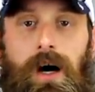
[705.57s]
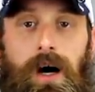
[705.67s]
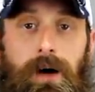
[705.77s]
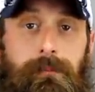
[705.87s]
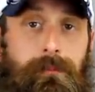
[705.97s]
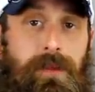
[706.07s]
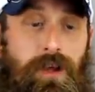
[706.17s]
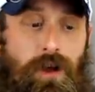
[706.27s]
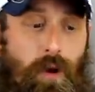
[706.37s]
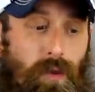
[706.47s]

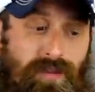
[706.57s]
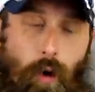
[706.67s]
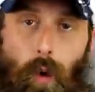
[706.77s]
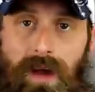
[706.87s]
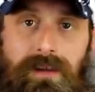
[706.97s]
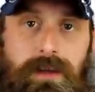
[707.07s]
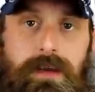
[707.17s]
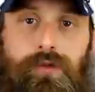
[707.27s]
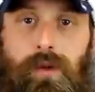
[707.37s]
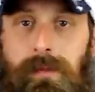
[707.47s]
You know, with the oil
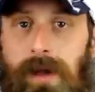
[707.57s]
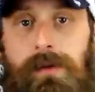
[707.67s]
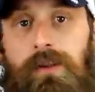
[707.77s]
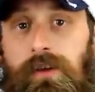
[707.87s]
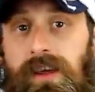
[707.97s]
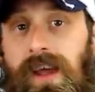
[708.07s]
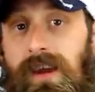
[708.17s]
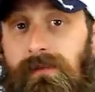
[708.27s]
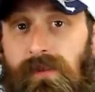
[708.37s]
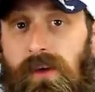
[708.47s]
leaks, we may be looking
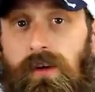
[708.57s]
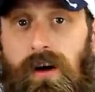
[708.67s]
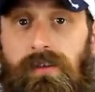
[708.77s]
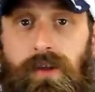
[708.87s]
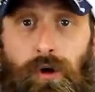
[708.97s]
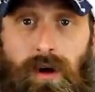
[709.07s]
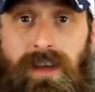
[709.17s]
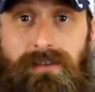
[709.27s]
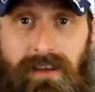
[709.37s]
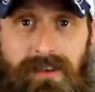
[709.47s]
at a failure of the
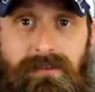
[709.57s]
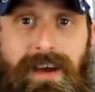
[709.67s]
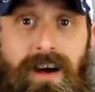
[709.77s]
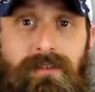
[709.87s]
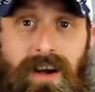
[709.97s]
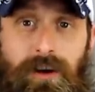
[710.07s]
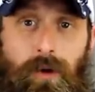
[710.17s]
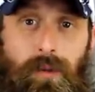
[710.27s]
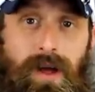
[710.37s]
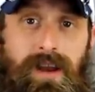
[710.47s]
crank vent valve. I
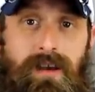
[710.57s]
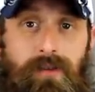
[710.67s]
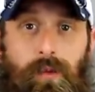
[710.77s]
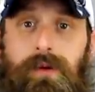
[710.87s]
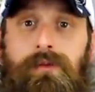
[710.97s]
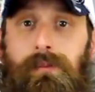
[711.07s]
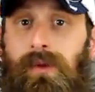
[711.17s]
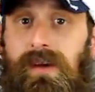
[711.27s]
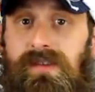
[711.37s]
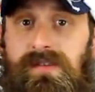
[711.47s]
know whenever we
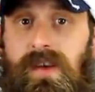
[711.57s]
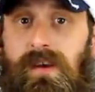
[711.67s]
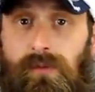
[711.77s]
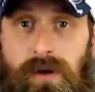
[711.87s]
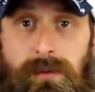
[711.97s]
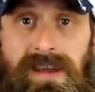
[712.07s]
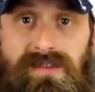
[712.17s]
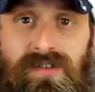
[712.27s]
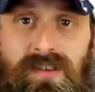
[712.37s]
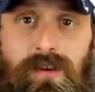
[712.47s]
replace a rear main
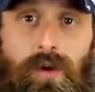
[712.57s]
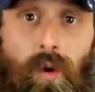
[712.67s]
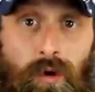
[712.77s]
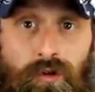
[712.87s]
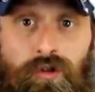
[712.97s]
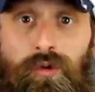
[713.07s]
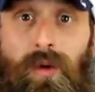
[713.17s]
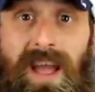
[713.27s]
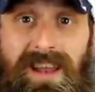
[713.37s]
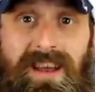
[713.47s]
seal or do
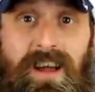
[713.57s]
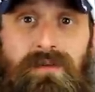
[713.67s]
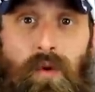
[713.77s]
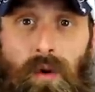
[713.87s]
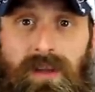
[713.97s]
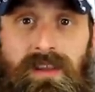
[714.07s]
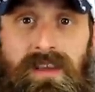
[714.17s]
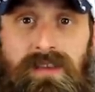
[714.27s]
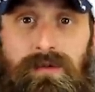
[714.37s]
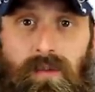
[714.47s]
any kind of oil
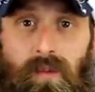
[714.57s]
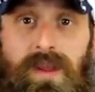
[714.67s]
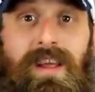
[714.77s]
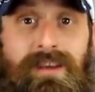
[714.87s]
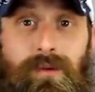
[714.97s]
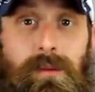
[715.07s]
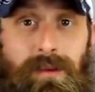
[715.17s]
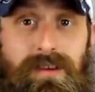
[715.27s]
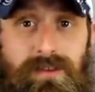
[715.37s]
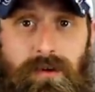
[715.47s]
leaks, we like to
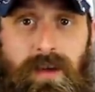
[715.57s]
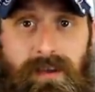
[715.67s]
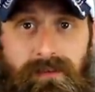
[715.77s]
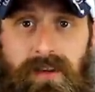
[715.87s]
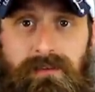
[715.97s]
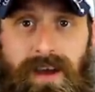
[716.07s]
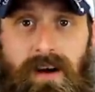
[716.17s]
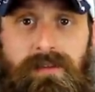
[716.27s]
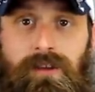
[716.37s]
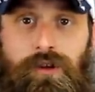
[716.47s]
replace the crank vent valve.